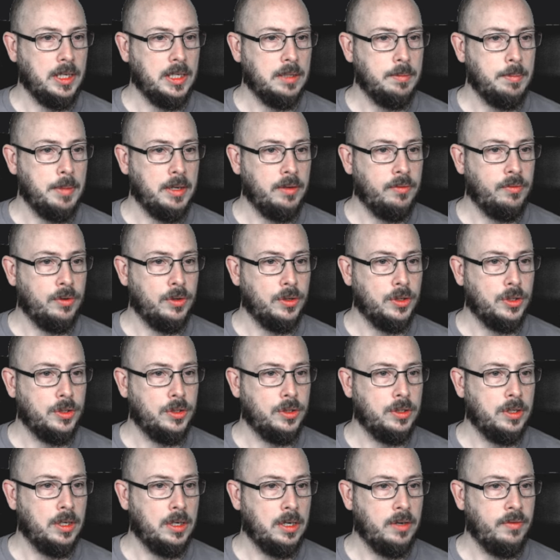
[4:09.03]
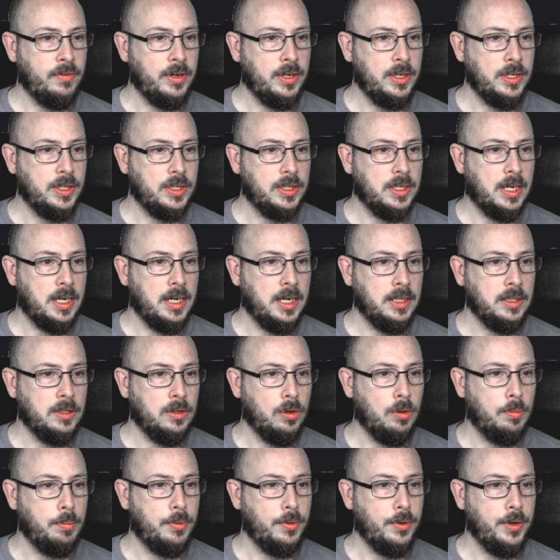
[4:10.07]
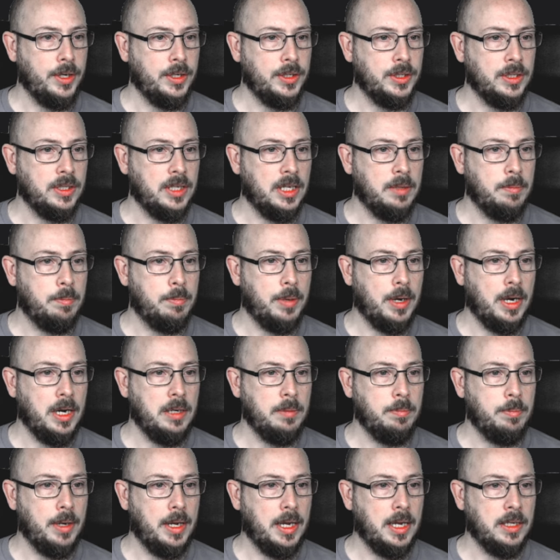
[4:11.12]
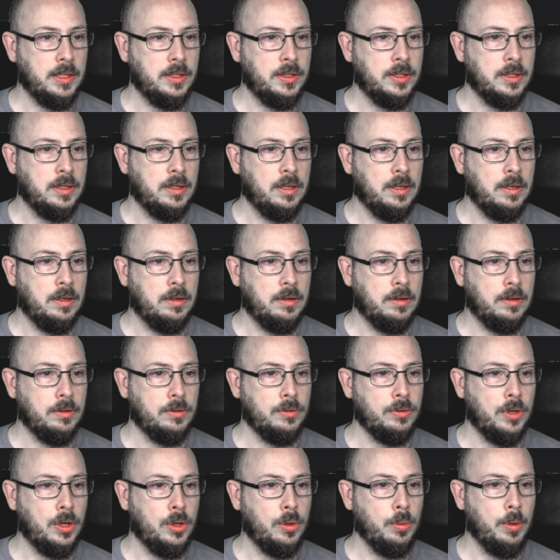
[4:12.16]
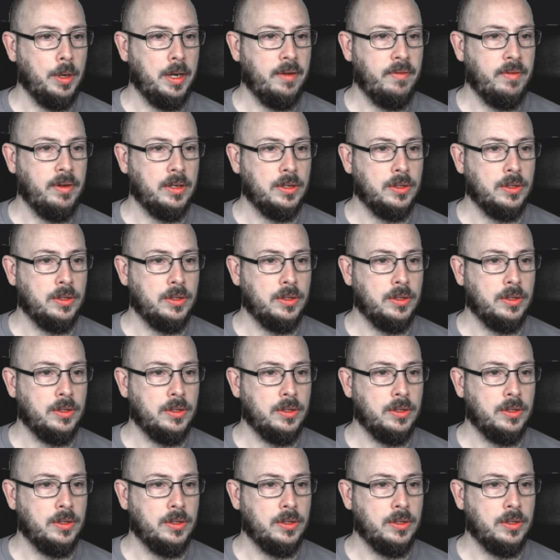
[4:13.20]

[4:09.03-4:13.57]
meant for server-side operation that bypass row-level